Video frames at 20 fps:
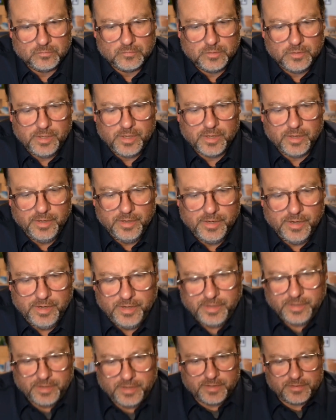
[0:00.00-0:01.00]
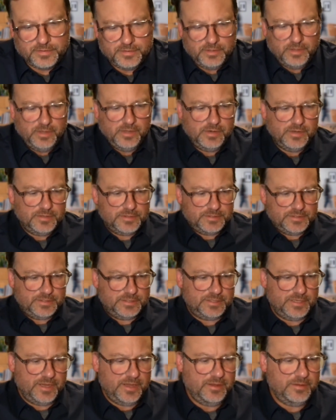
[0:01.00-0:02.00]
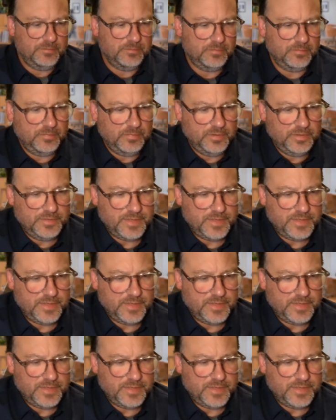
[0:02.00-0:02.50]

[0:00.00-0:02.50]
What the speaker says: Yeah, and I think, and it's the same.